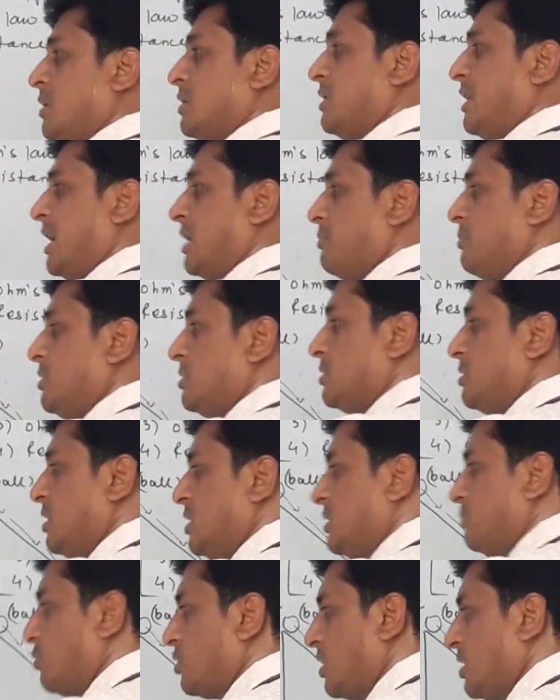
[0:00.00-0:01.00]
that means
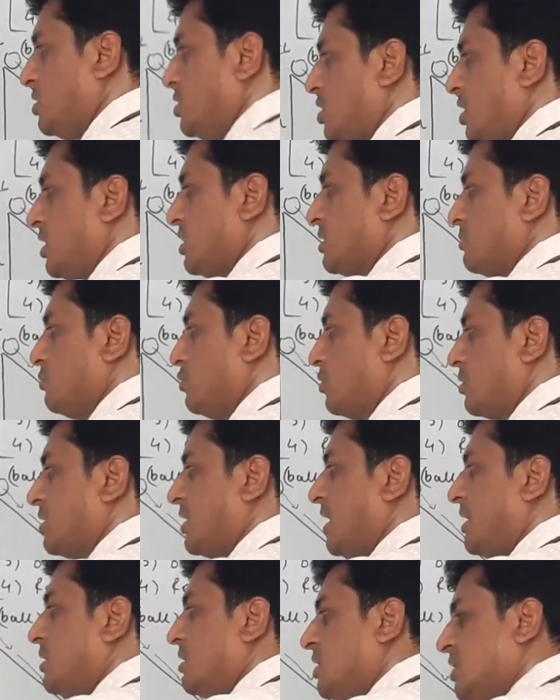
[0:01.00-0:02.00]
this potential is more
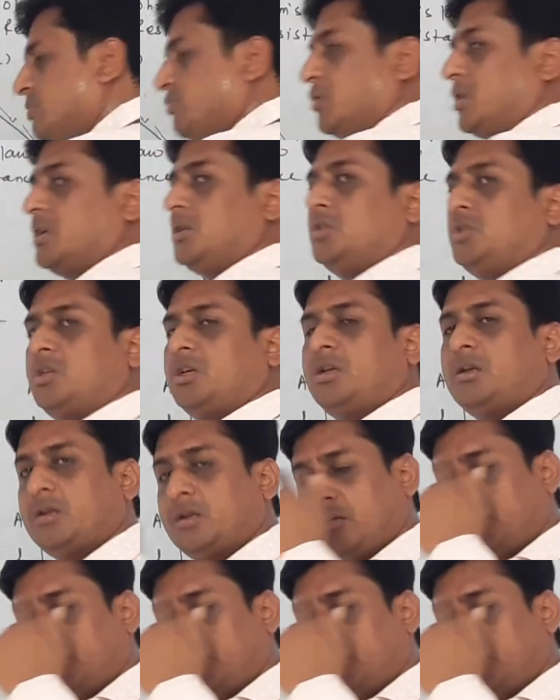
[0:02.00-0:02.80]
than this potential.